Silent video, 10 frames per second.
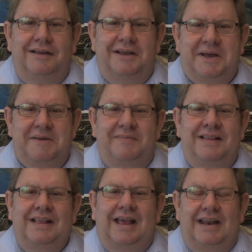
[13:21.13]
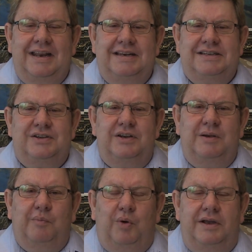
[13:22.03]
And at a
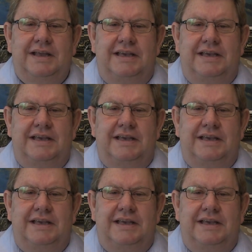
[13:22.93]
certain point,